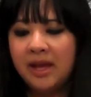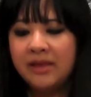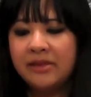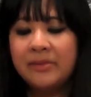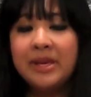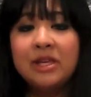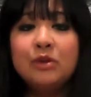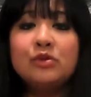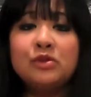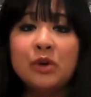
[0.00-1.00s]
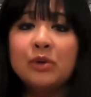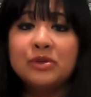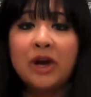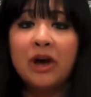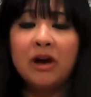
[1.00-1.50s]
And they make you
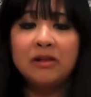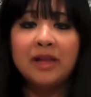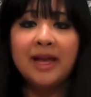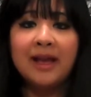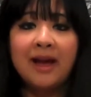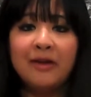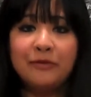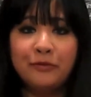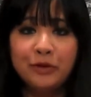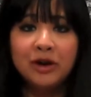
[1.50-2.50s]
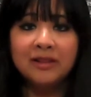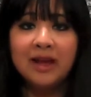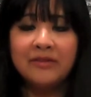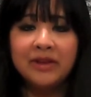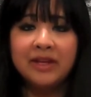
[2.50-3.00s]
so tall. Like I'm 4'11
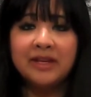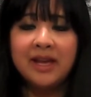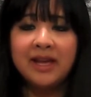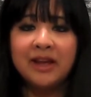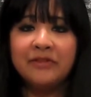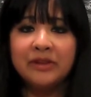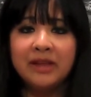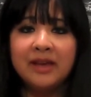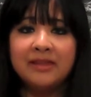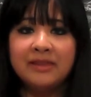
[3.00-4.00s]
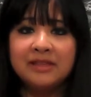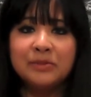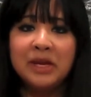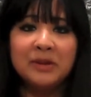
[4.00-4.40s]
and I feel like these